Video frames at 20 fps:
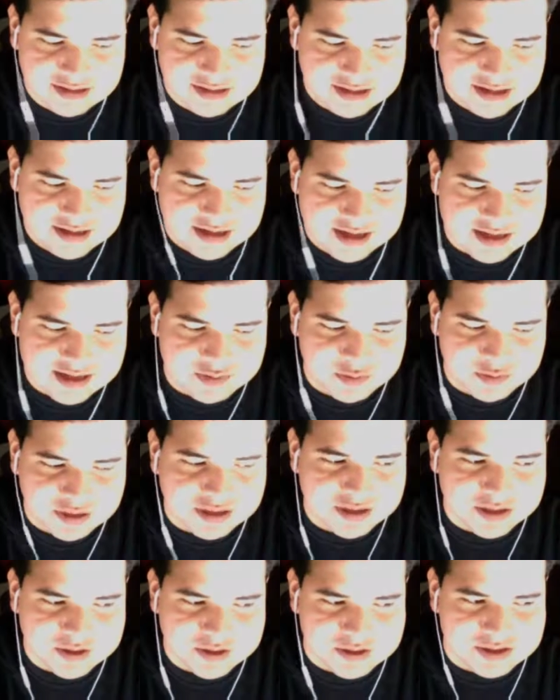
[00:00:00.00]
it's really
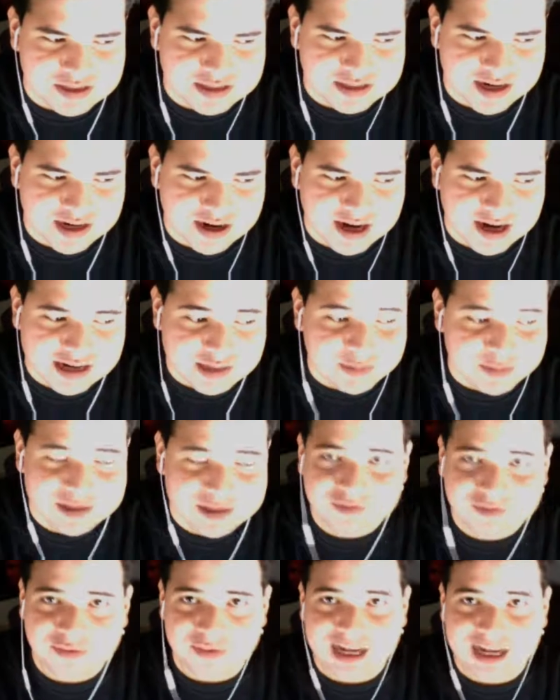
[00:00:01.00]
interesting to hear. And
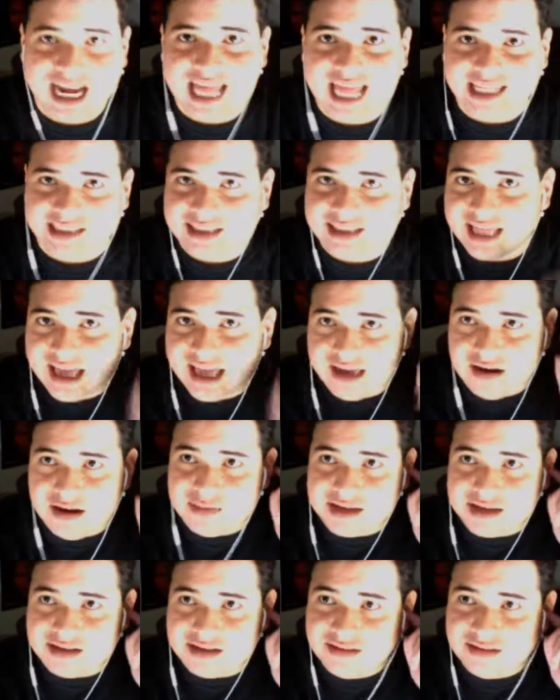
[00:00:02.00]
especially from a guy like that. I
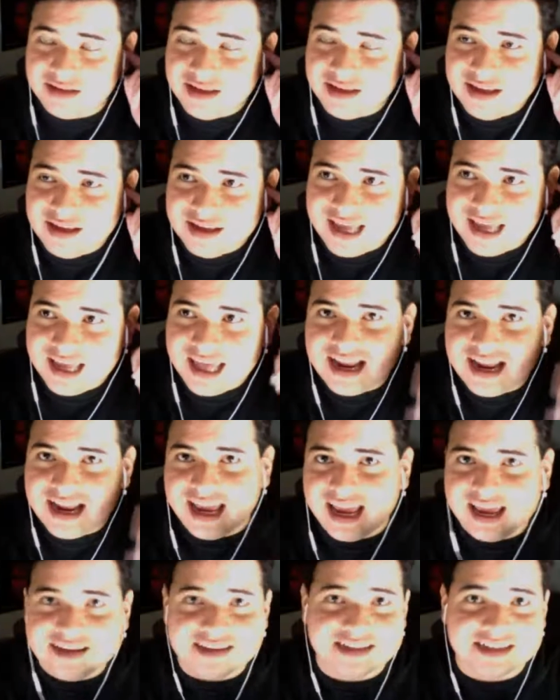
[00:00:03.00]
mean, he had a
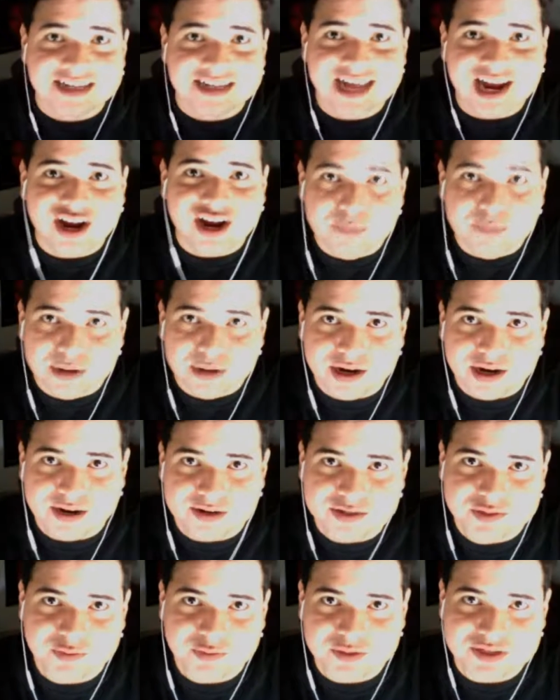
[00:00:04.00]
hand in Care
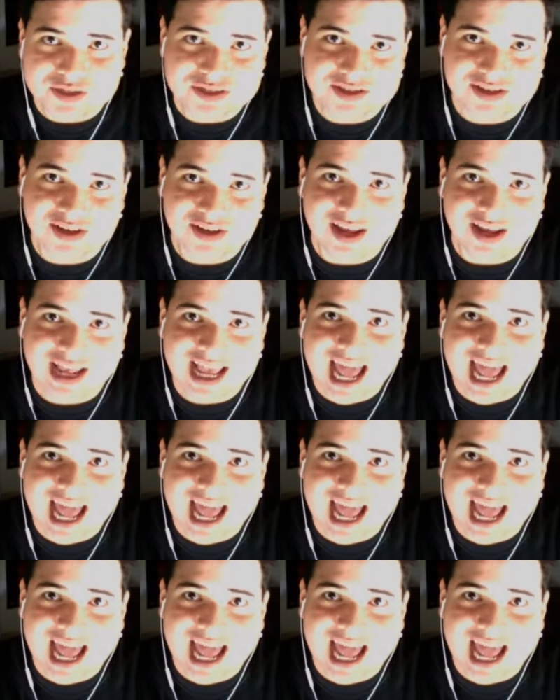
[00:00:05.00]
Bears, which is like, I